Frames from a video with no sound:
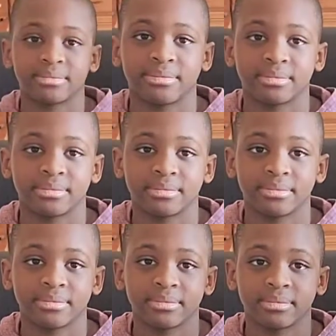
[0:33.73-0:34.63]

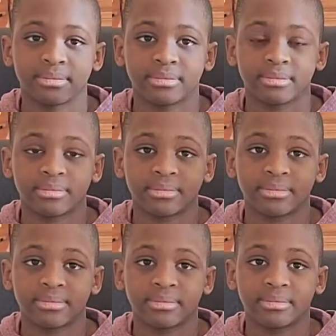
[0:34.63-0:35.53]

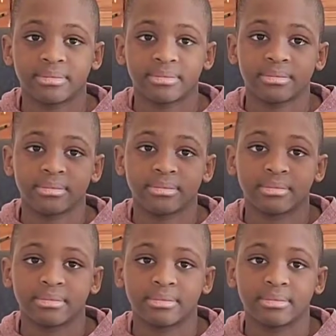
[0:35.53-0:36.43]

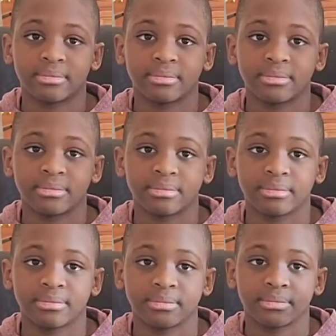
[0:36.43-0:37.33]

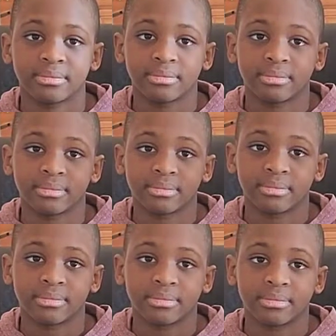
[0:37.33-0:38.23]

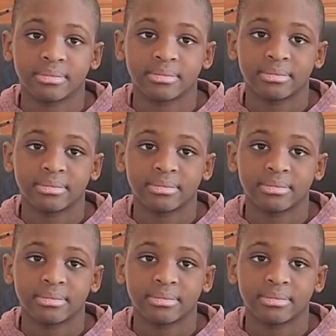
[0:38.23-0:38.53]
This person isn't speaking.